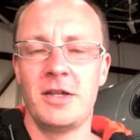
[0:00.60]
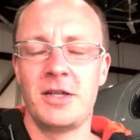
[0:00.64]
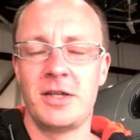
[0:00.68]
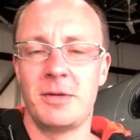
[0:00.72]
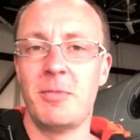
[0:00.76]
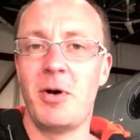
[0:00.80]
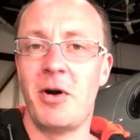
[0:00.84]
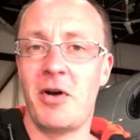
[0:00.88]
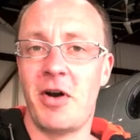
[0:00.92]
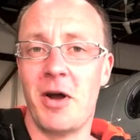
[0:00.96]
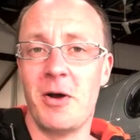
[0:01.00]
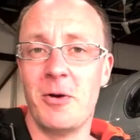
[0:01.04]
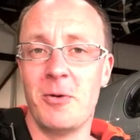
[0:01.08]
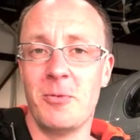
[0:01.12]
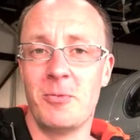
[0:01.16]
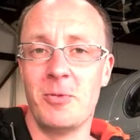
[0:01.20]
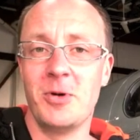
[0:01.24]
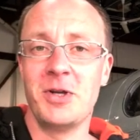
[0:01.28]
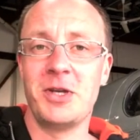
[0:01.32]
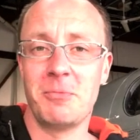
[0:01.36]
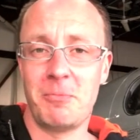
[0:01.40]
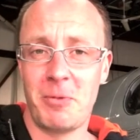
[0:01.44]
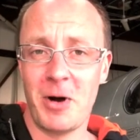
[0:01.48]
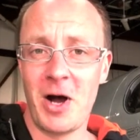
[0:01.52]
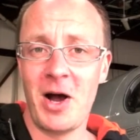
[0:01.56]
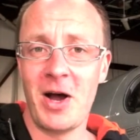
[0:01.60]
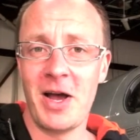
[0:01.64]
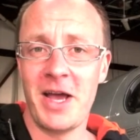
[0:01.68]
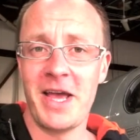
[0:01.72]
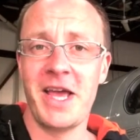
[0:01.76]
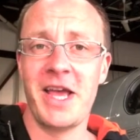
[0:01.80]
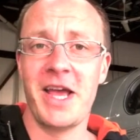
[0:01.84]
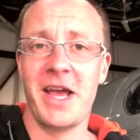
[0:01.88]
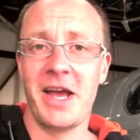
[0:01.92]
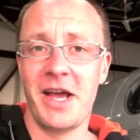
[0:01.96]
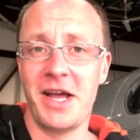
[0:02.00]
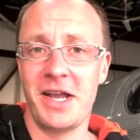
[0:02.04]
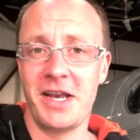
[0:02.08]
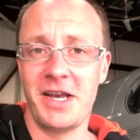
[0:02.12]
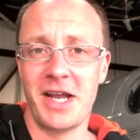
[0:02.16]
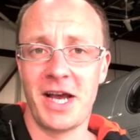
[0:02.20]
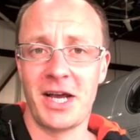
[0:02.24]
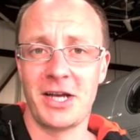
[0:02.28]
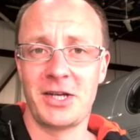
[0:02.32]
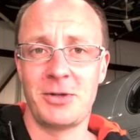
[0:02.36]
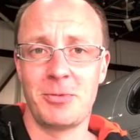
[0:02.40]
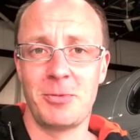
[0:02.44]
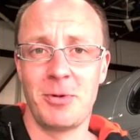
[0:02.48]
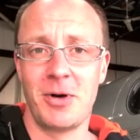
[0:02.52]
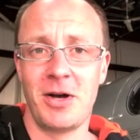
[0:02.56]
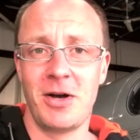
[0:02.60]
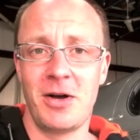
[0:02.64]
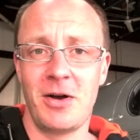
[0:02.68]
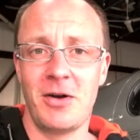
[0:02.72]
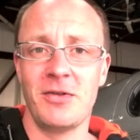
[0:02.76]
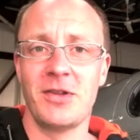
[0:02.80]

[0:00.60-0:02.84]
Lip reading: Tomorrow we depart here in Nashua